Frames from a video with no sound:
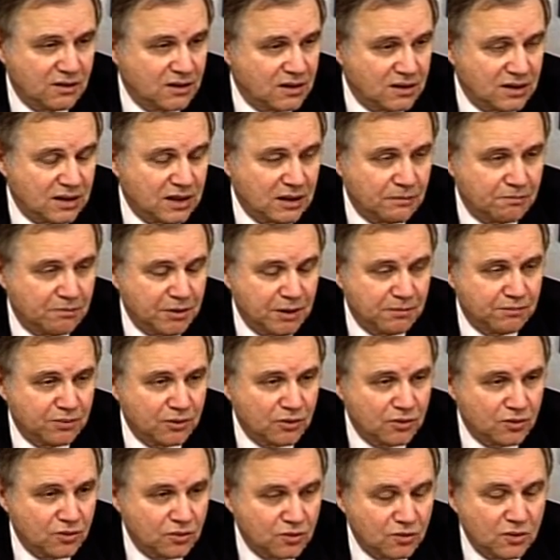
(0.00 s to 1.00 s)
There are people
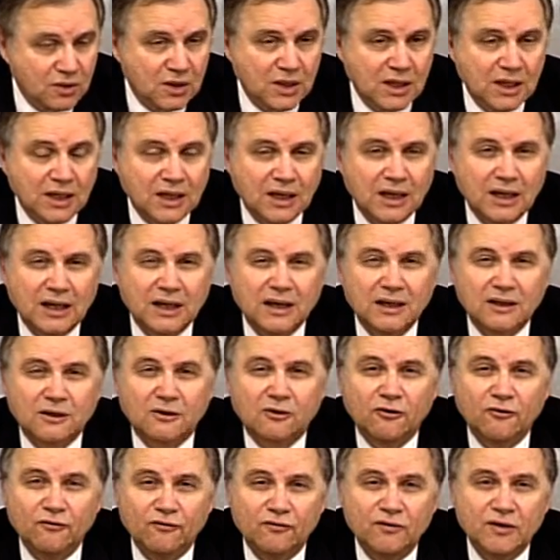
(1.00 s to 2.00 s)
who are
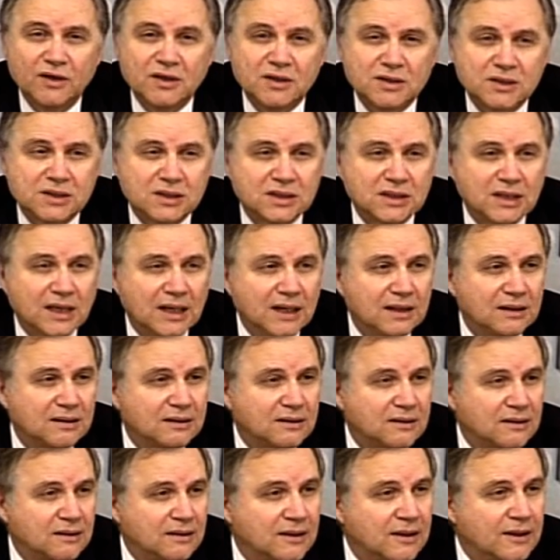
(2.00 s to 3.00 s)
convinced
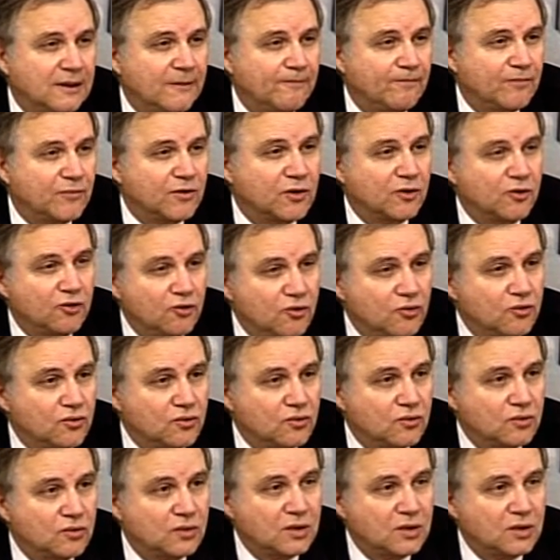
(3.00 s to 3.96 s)
that the new